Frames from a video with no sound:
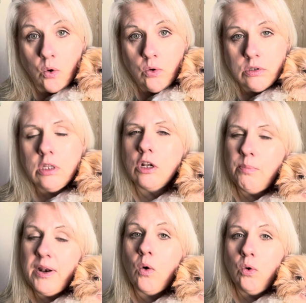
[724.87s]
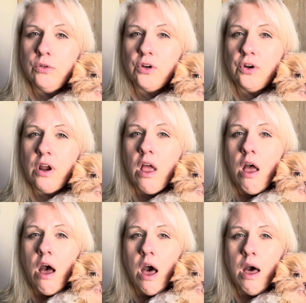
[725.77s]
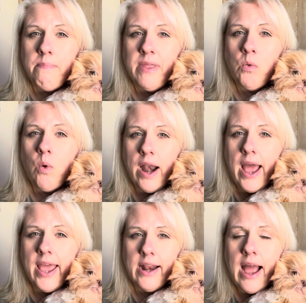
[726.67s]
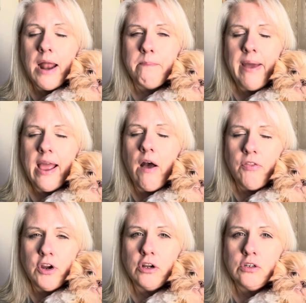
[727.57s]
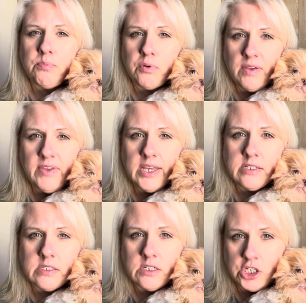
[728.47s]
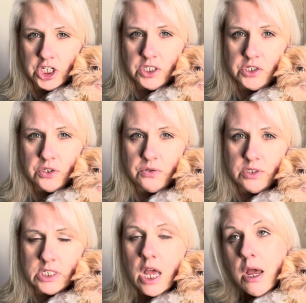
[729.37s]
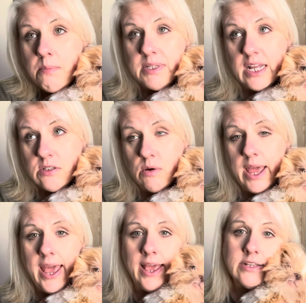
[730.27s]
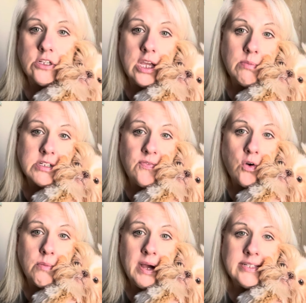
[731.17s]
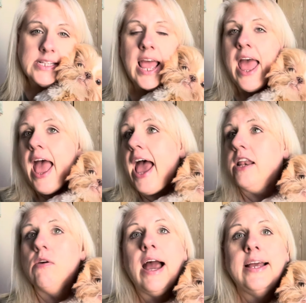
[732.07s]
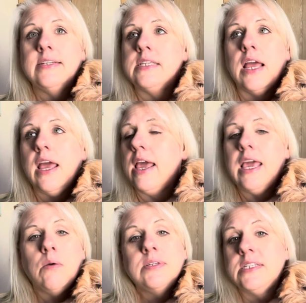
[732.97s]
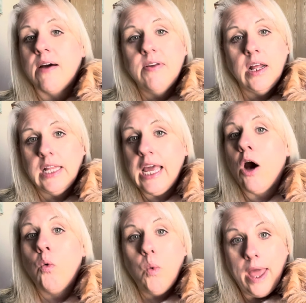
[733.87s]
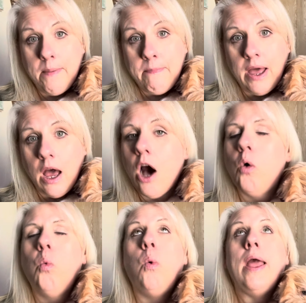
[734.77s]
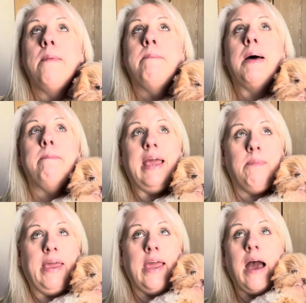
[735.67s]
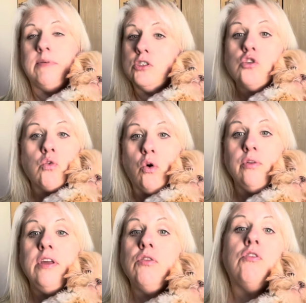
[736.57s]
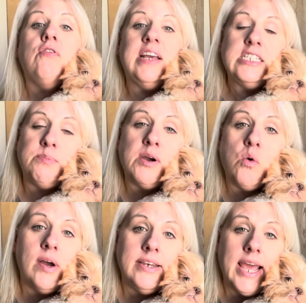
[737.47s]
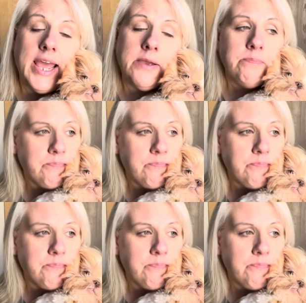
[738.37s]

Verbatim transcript: old, a little bit older um, than what I had gotten my other previous Shih Tzus, but that's okay. So he was four months and you guys, he was definitely a whim, a whim baby. I was scrolling through Facebook one day